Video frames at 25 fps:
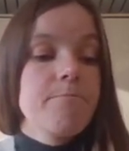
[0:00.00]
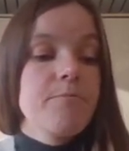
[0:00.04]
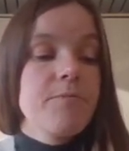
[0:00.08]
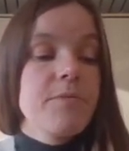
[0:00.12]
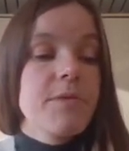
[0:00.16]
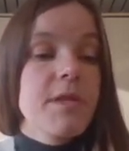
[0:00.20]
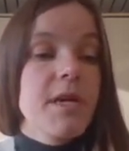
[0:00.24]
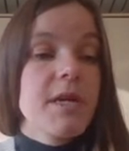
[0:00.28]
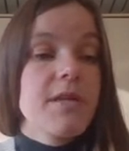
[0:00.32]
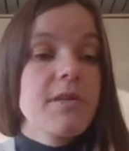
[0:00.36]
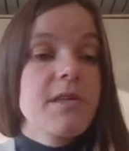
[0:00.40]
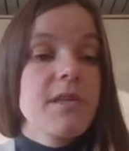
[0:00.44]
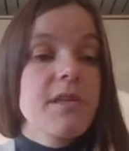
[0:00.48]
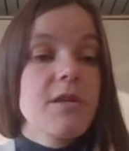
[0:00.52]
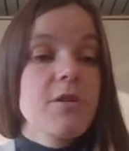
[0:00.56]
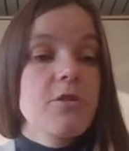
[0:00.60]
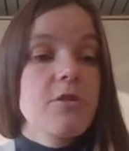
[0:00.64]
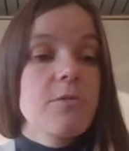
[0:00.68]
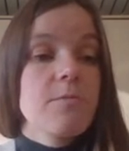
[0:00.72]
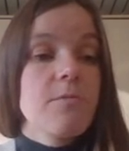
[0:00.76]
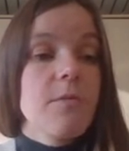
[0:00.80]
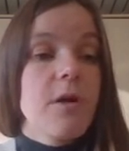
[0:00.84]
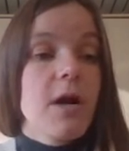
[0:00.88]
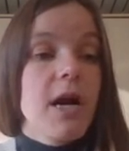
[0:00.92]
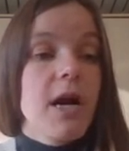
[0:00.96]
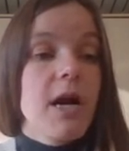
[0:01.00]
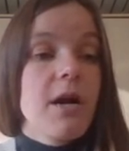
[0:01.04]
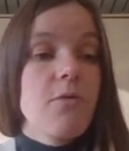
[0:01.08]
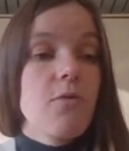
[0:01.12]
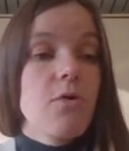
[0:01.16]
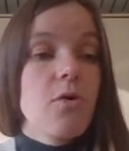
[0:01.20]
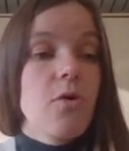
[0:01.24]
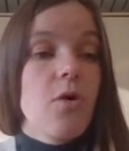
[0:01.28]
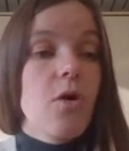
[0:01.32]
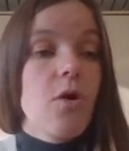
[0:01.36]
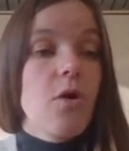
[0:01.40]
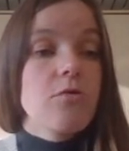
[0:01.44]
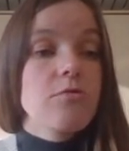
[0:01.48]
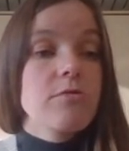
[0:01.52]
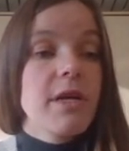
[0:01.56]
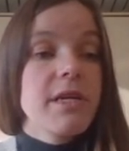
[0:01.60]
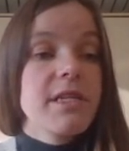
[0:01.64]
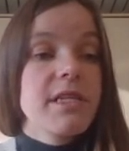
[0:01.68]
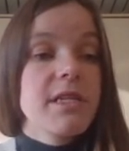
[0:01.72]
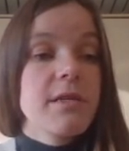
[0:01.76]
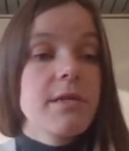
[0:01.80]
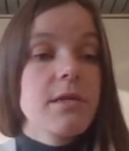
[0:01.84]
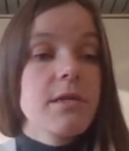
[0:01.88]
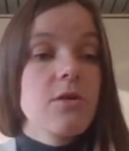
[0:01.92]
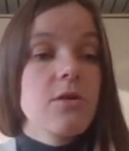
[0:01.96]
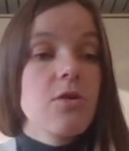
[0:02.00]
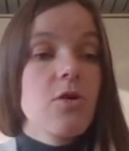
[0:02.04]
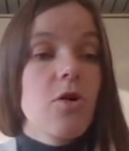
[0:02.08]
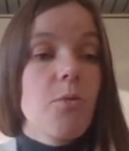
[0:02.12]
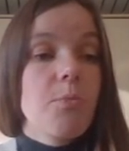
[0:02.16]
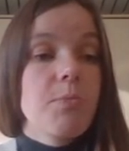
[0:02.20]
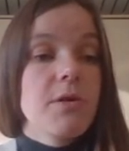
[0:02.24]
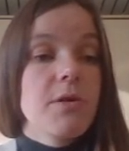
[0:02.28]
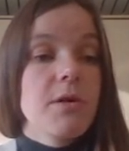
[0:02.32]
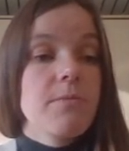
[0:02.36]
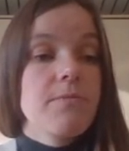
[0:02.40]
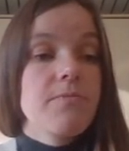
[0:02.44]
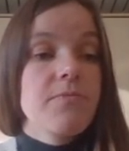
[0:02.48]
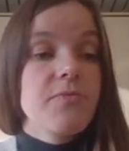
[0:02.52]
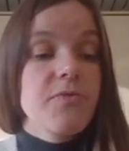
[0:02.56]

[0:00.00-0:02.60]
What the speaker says: And here I will already copy